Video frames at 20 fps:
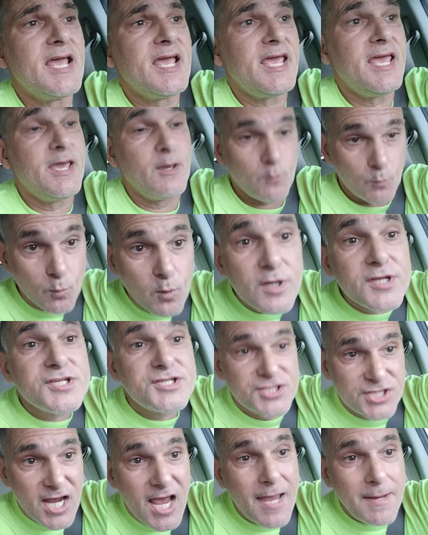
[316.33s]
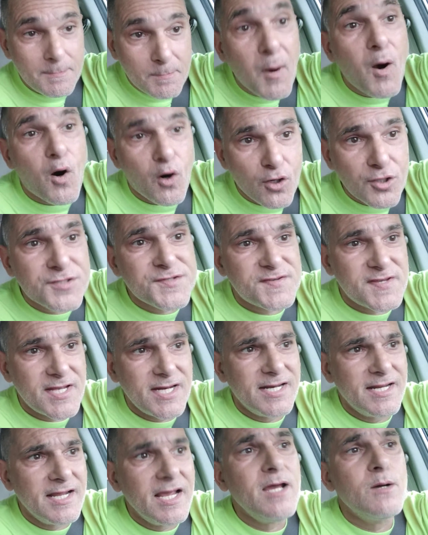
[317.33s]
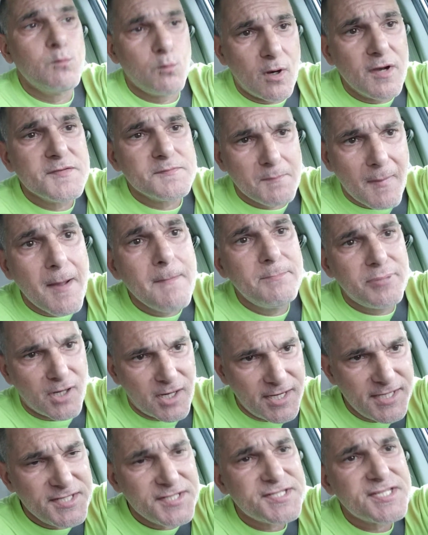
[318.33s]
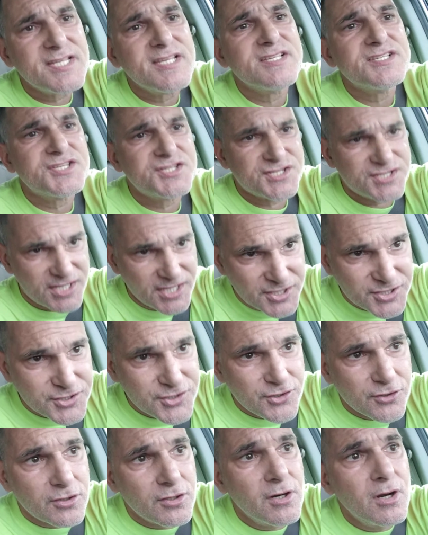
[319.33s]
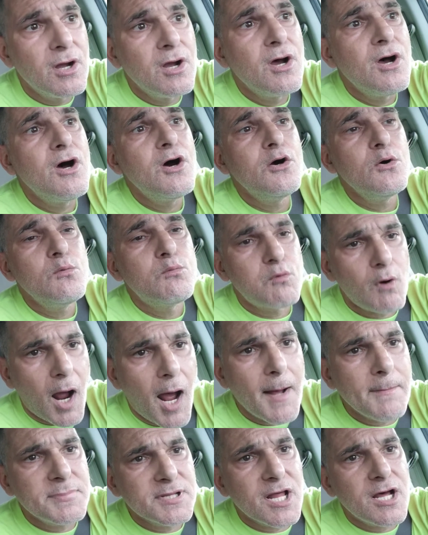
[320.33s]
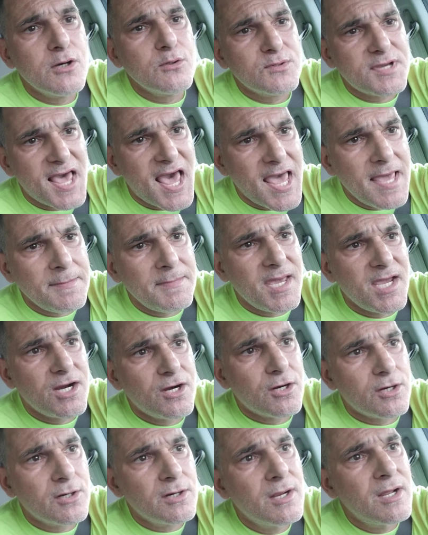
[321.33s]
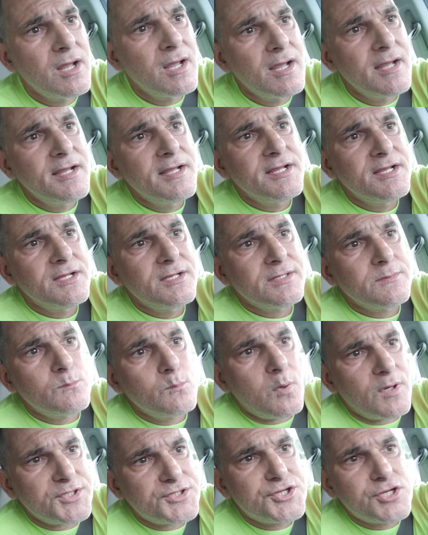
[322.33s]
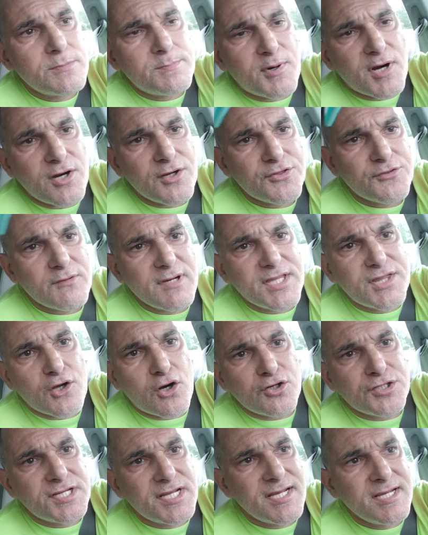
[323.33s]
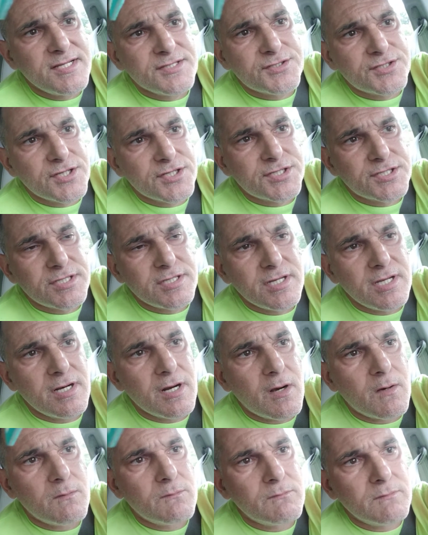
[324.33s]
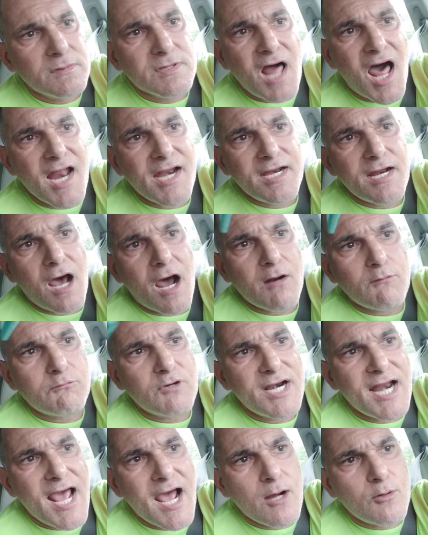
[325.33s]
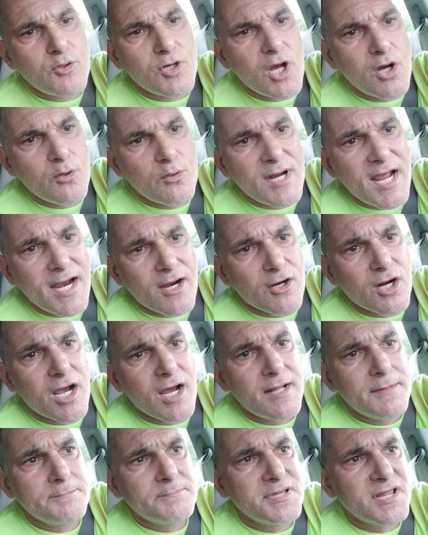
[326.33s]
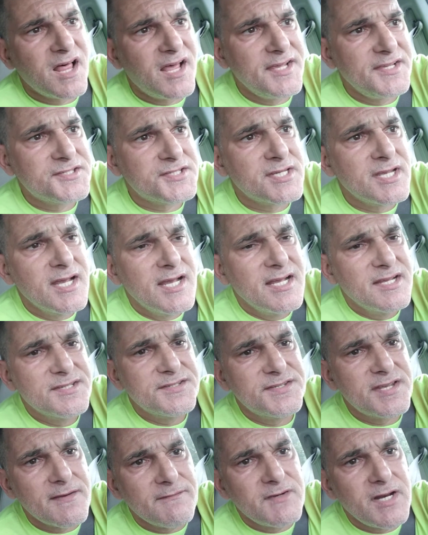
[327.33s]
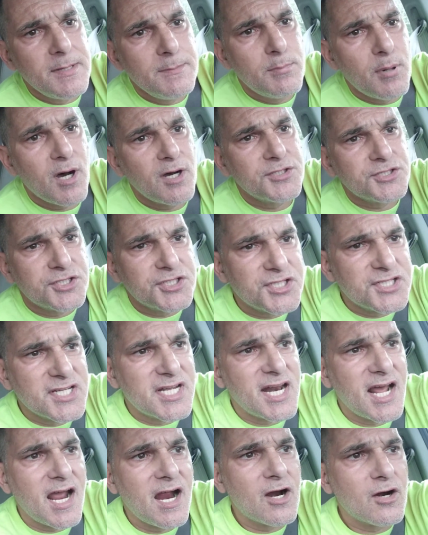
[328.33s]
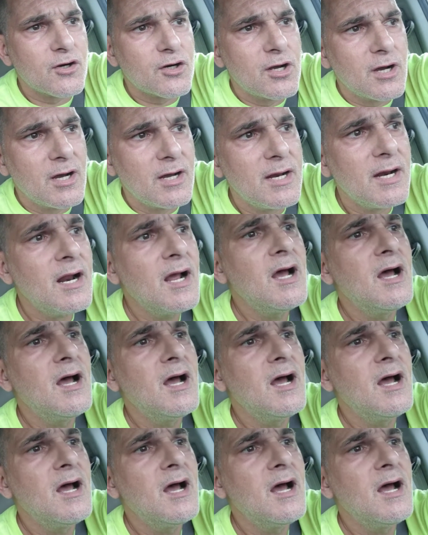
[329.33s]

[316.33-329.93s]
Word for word: It was Jane Parson. It was my buddy's sister who Rob Lowe came here, went Super 313s. you know, la di da, renowned known haircutting place. 70 bucks just to get a haircut.